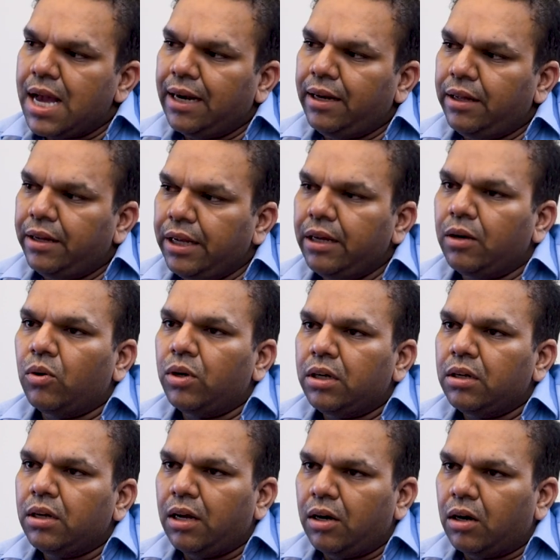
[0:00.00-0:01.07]
And he
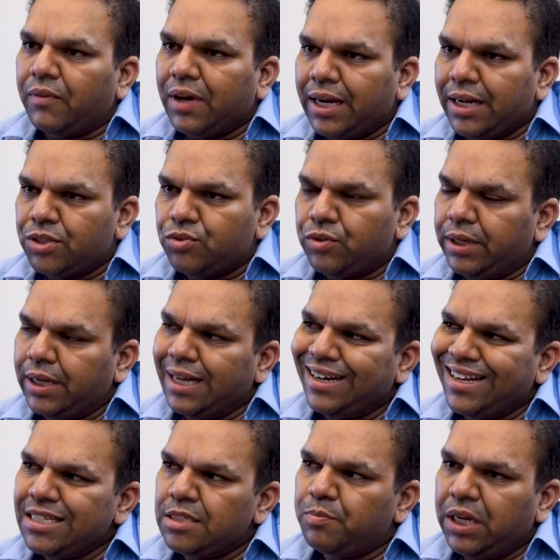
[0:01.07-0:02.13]
rewrote a lot of our history.
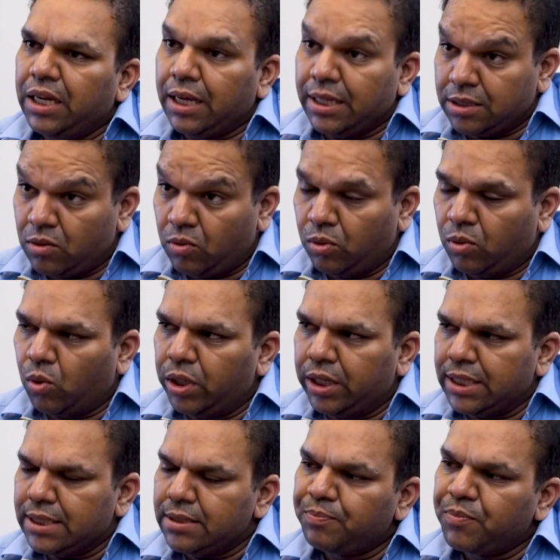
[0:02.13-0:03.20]
And his own
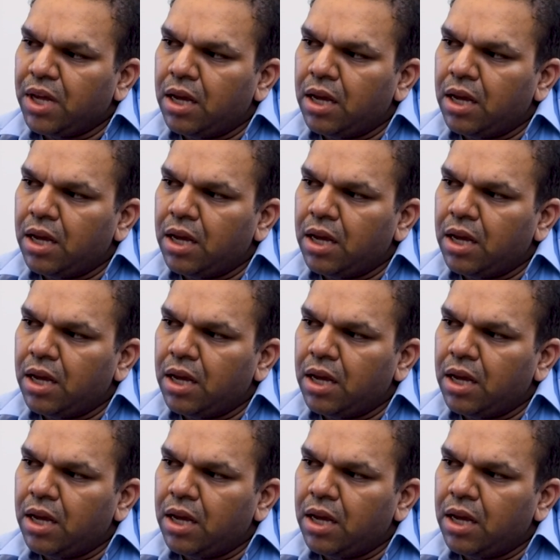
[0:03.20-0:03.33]
quote is